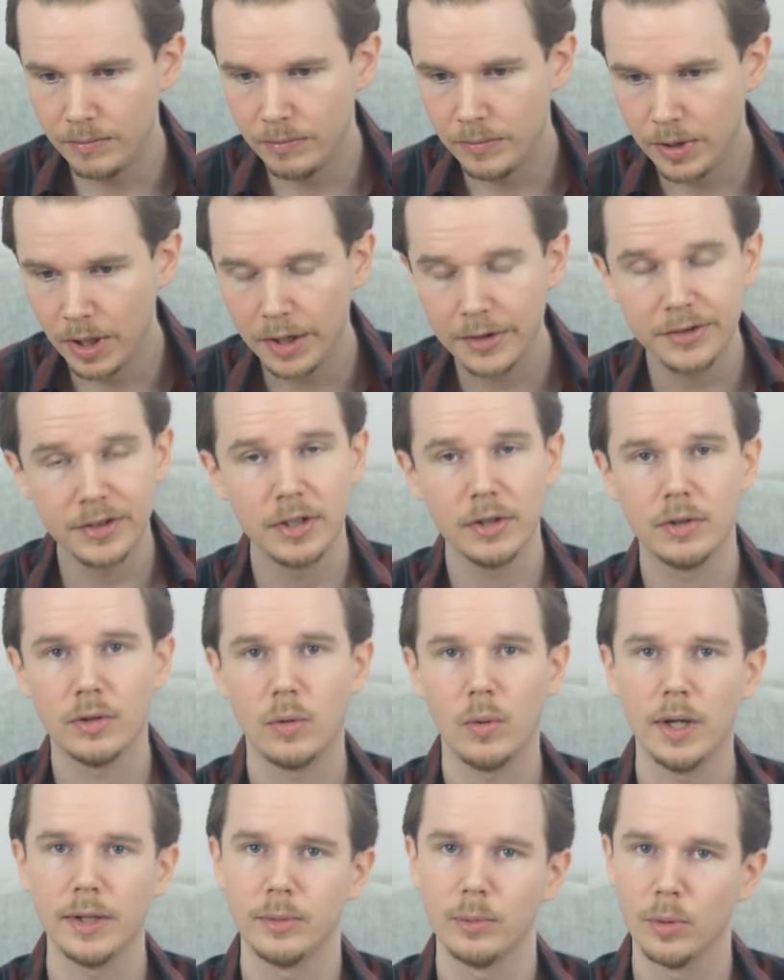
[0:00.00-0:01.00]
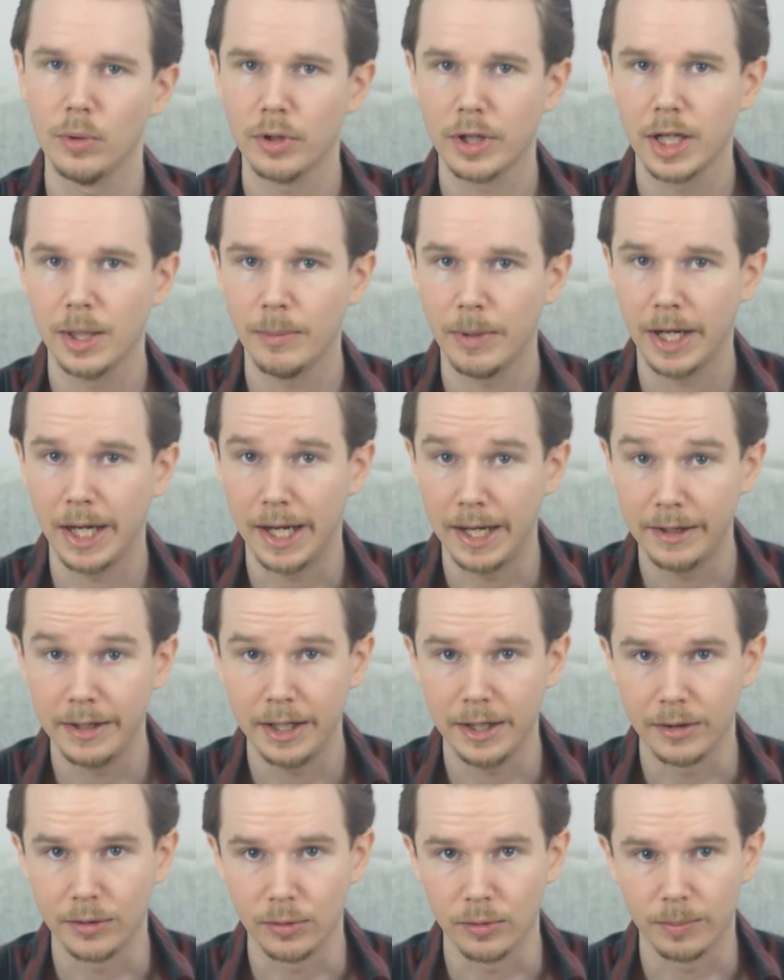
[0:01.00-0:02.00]
doesn't quite work in my head
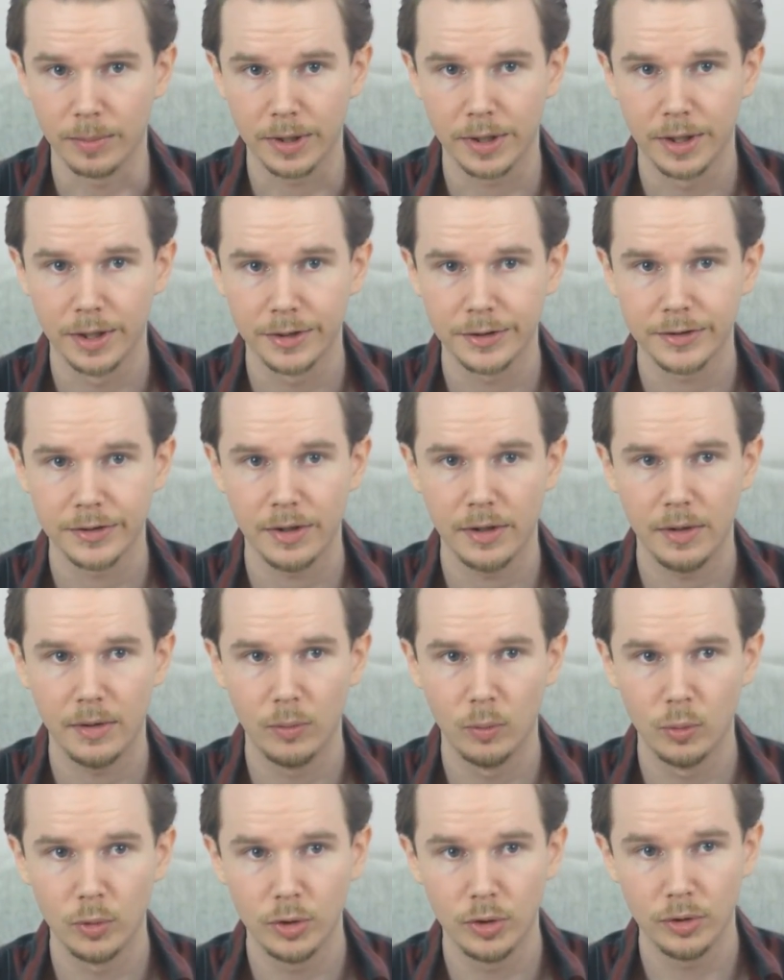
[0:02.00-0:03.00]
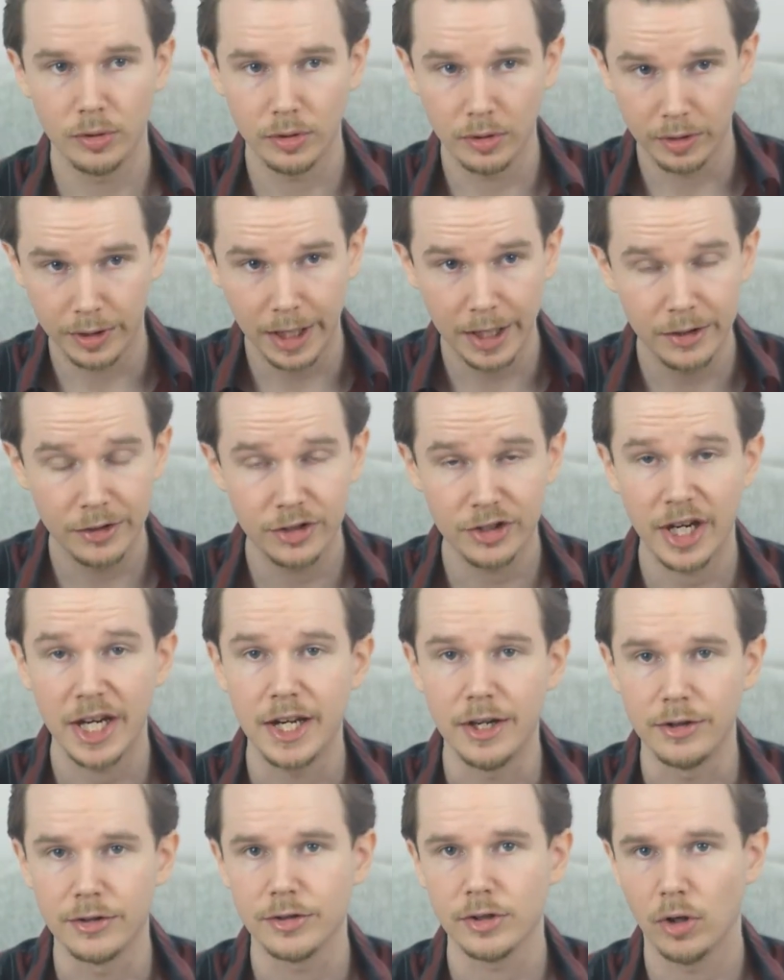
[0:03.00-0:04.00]
either, because kids
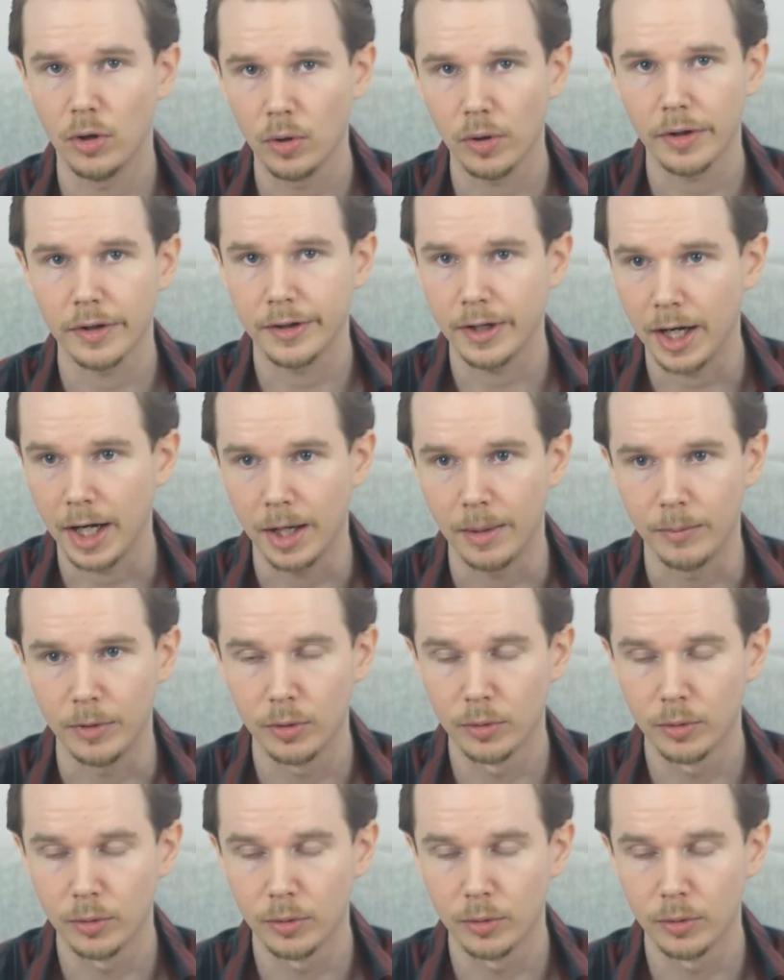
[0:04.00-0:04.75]
change all the time.